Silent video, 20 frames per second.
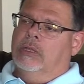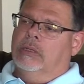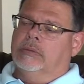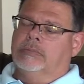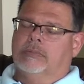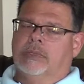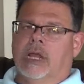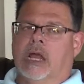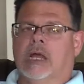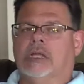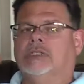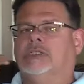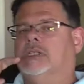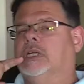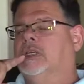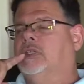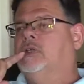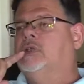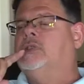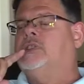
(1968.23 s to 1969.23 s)
gosh,
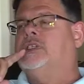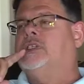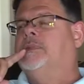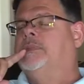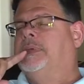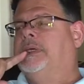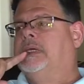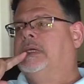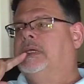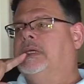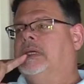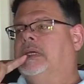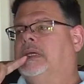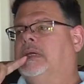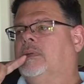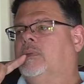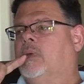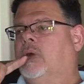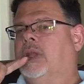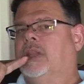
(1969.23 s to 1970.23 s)
it used to be
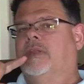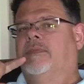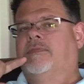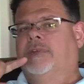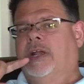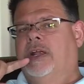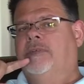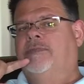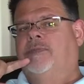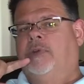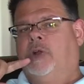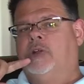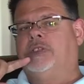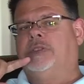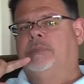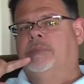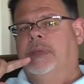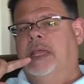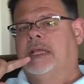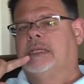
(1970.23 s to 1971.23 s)
one of the very
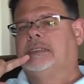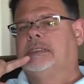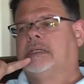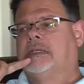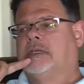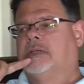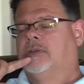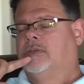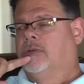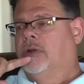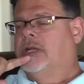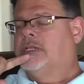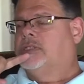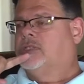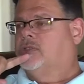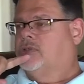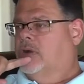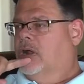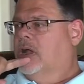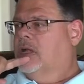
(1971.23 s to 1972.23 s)
first Mexican
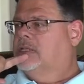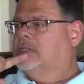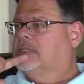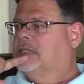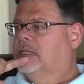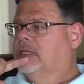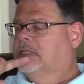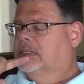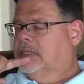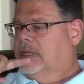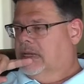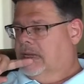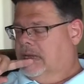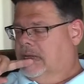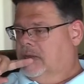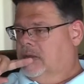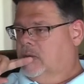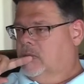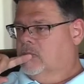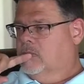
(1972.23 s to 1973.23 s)
restaurants in
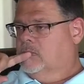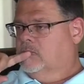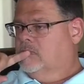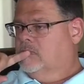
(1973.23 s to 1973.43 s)
town.